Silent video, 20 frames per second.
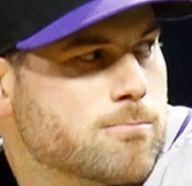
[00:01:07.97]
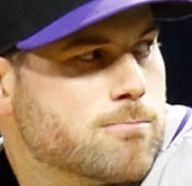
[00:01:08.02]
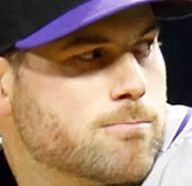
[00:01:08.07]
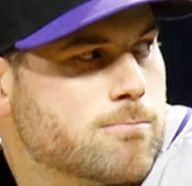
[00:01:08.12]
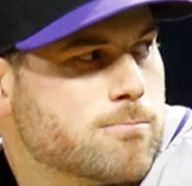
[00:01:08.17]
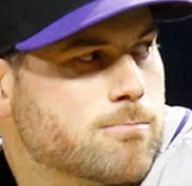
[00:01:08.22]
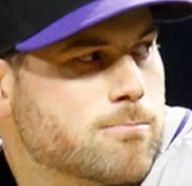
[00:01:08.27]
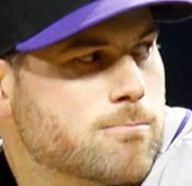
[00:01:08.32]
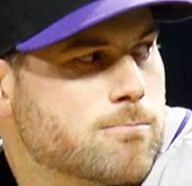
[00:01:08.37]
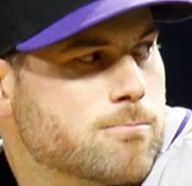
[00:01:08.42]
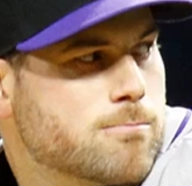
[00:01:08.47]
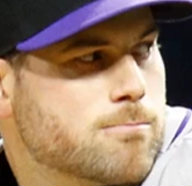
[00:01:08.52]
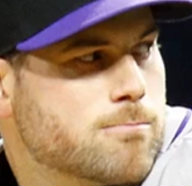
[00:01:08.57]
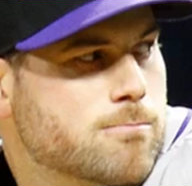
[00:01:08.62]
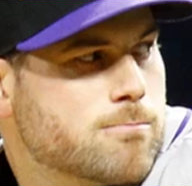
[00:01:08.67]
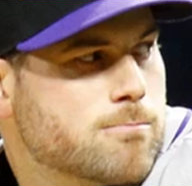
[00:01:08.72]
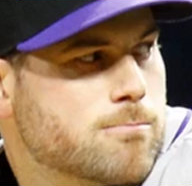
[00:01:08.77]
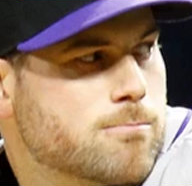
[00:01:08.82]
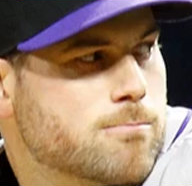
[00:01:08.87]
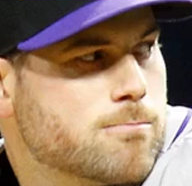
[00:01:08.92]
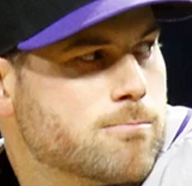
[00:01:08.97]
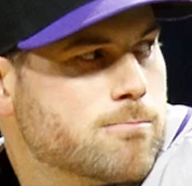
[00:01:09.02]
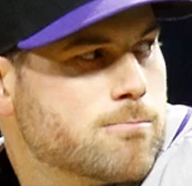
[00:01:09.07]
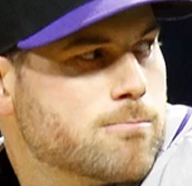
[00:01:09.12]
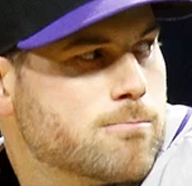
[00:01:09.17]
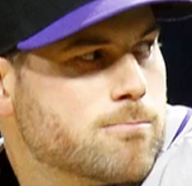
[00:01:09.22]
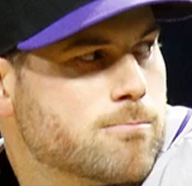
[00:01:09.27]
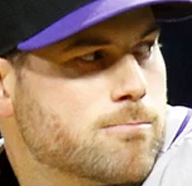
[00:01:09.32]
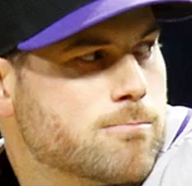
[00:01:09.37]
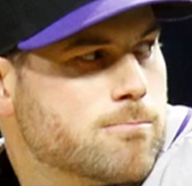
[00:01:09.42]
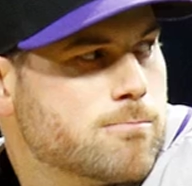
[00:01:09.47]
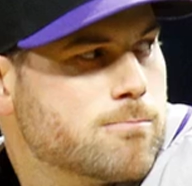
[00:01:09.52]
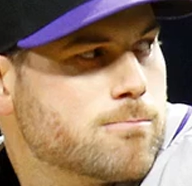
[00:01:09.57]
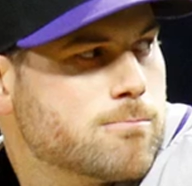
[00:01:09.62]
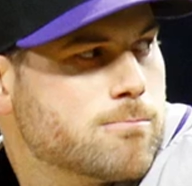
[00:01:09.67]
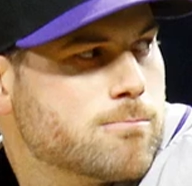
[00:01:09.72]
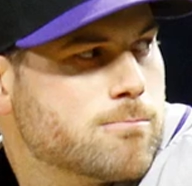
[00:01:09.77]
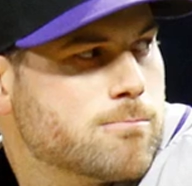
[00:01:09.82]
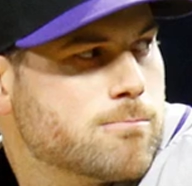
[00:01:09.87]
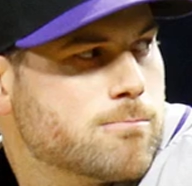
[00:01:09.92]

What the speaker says: (silence)